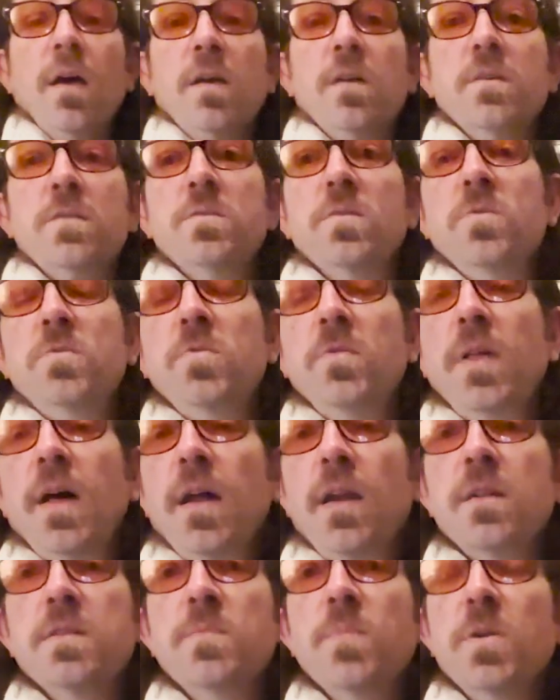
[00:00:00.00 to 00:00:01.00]
So do
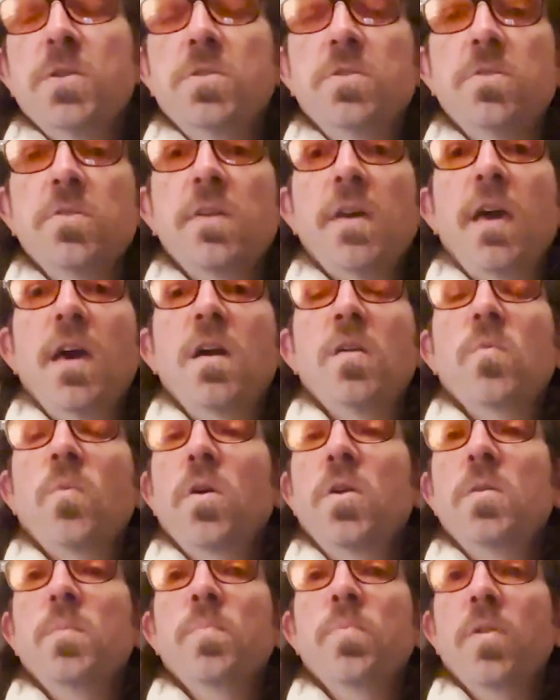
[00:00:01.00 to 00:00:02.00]
that as much as you can
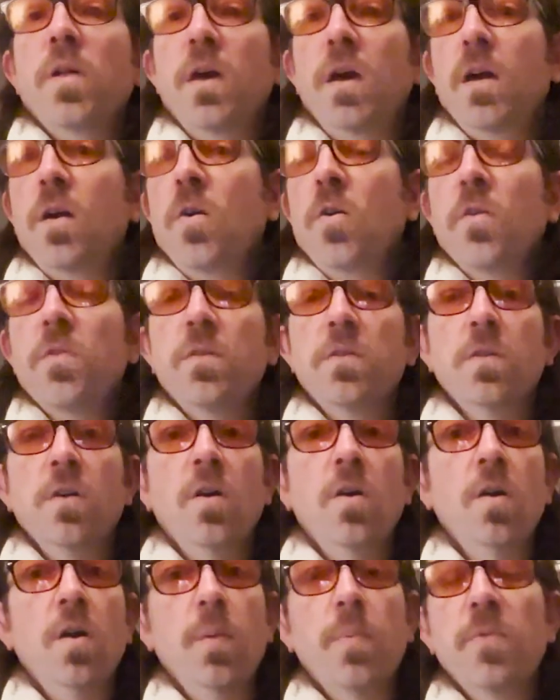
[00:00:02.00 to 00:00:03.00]
while you're playing all the
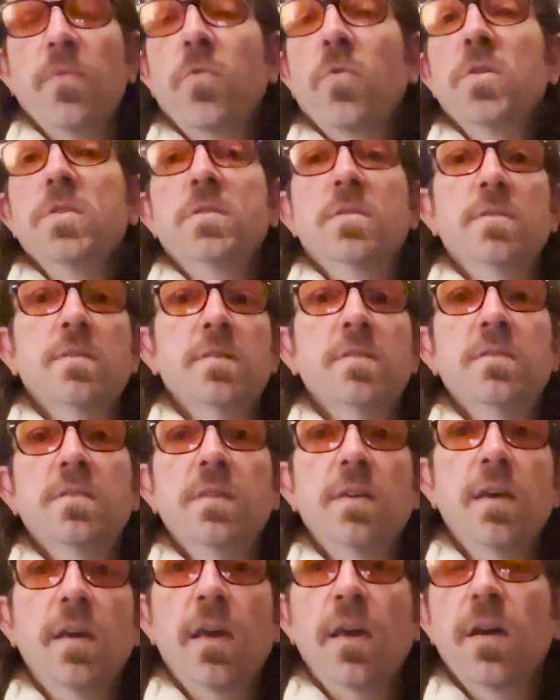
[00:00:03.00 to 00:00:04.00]
upper voices and
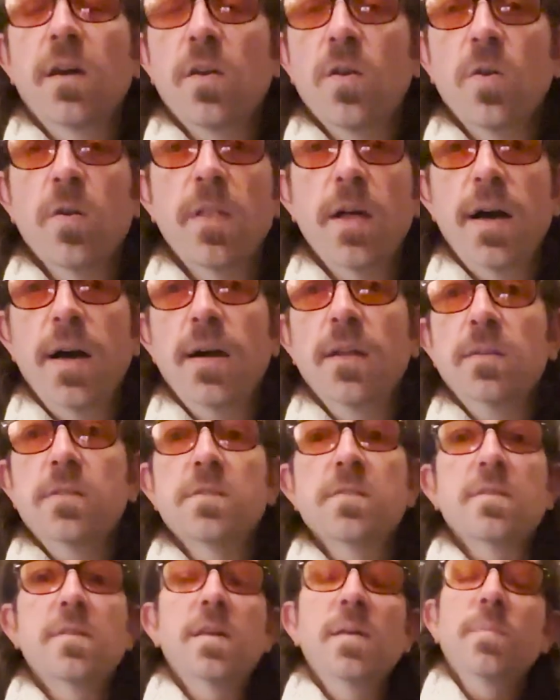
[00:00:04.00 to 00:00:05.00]
singing and all that.
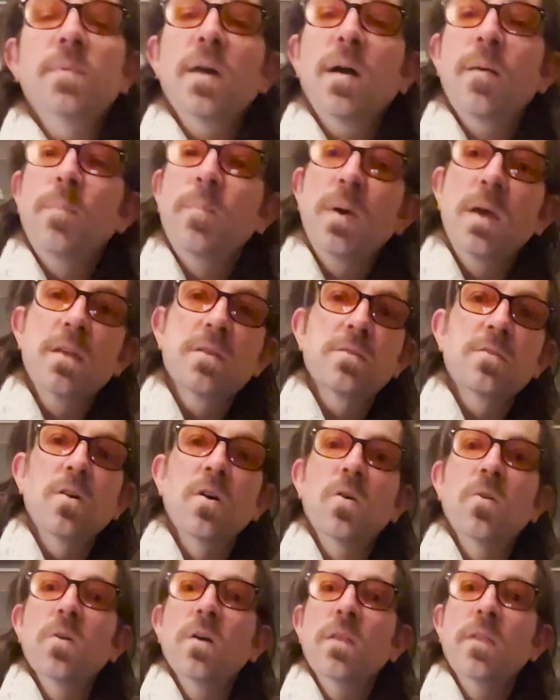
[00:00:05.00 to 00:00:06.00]
Just keep that bass
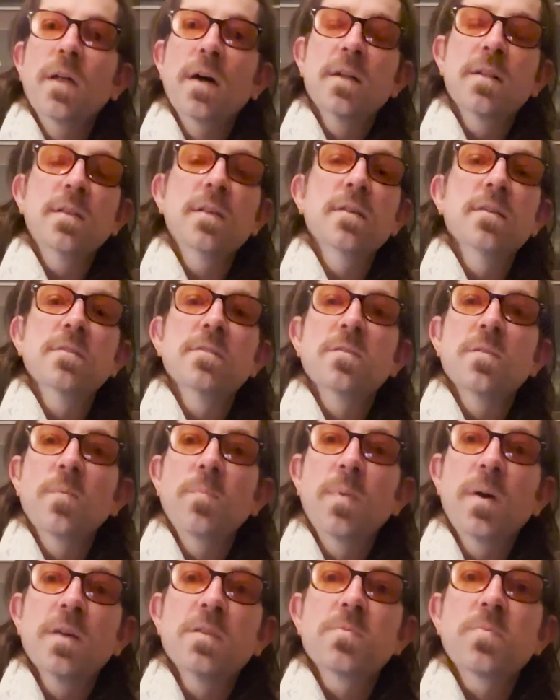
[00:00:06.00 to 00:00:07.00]
going. That is the
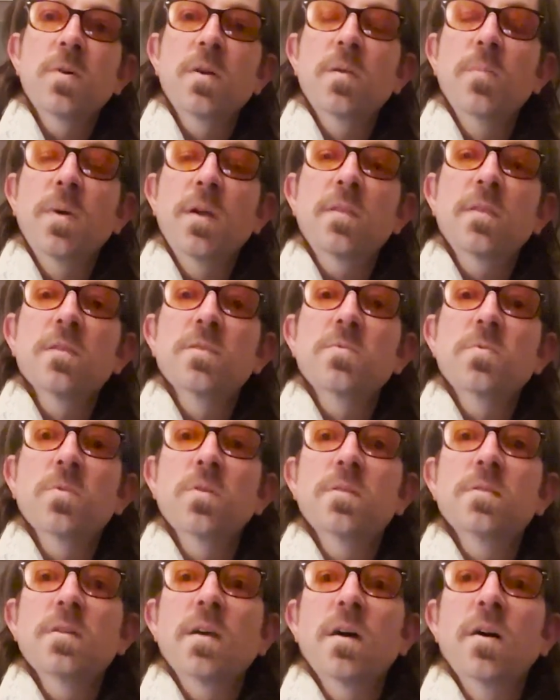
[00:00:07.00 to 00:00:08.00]
best way to make this really
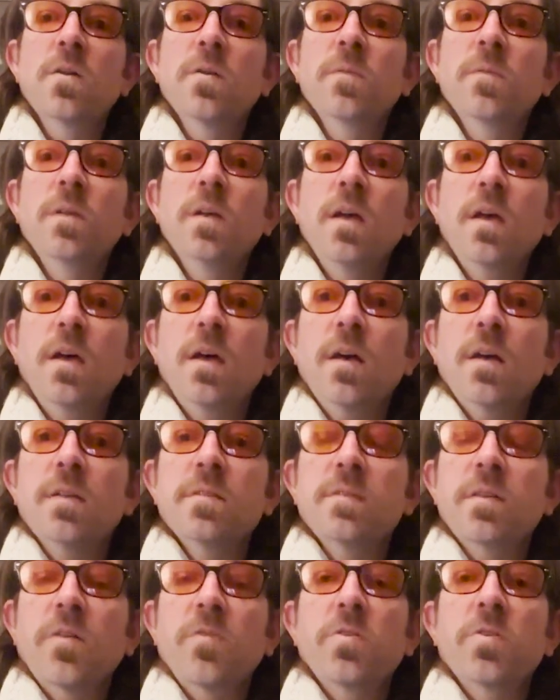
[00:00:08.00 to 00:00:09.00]
sound
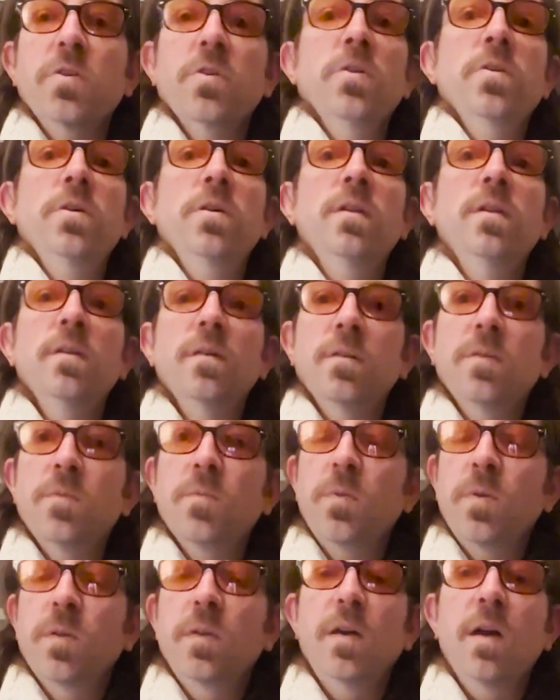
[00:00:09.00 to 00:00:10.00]
good,
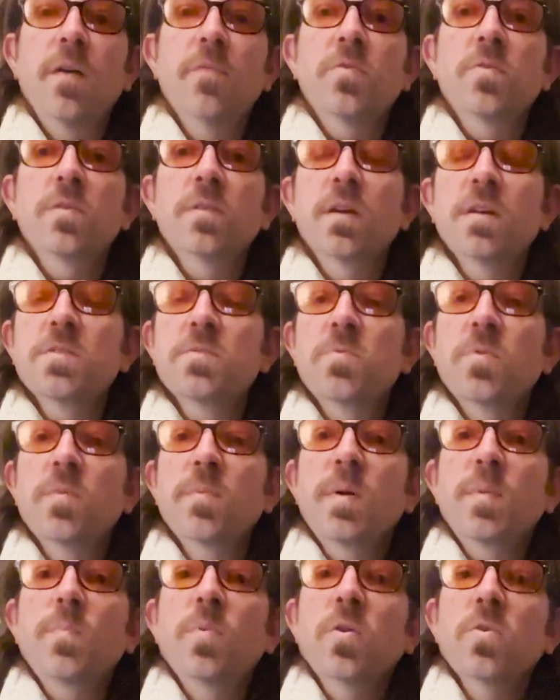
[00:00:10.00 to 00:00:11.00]
really have a nice
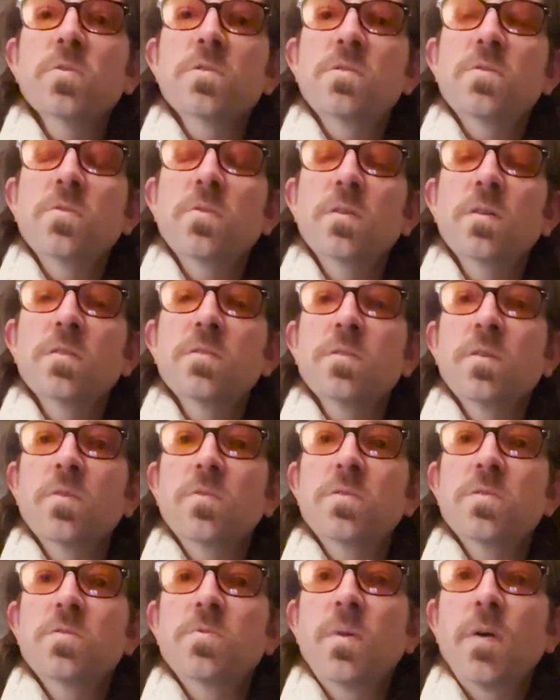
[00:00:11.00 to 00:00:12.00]
rhythmic pulse to it. So
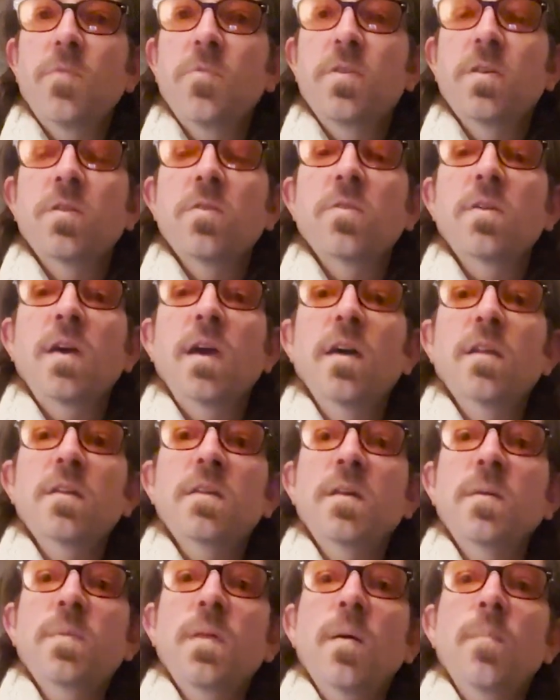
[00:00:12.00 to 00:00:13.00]
just do everything you can to
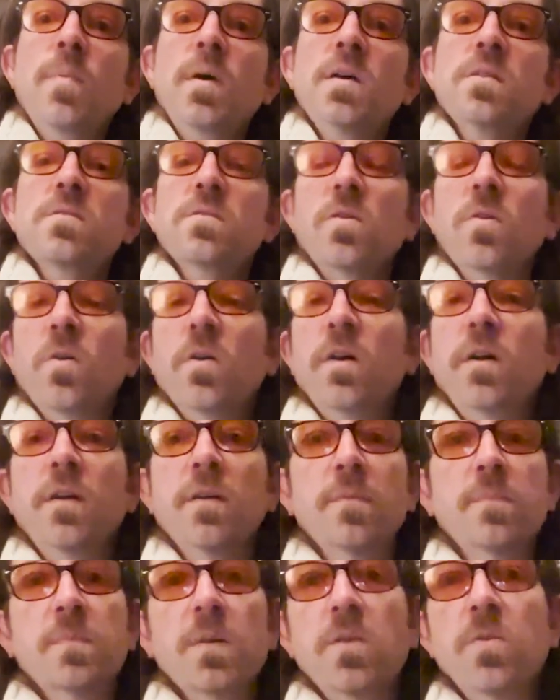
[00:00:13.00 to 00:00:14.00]
keep that bass
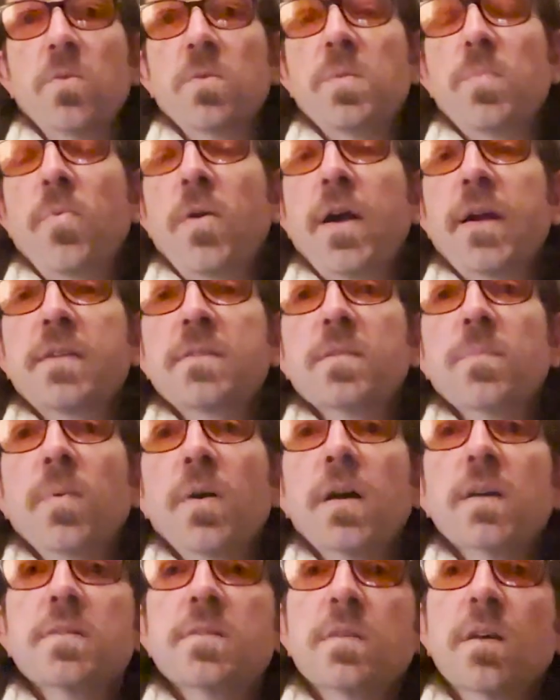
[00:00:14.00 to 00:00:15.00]
going. Doesn't hurt to practice it
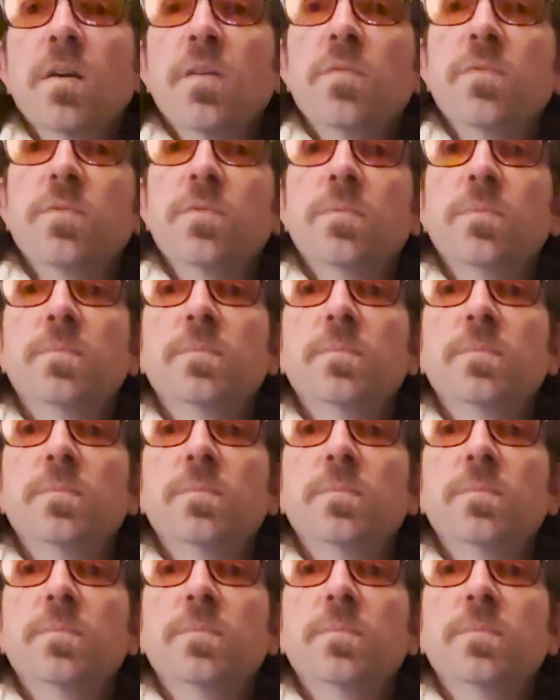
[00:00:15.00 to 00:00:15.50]
by itself.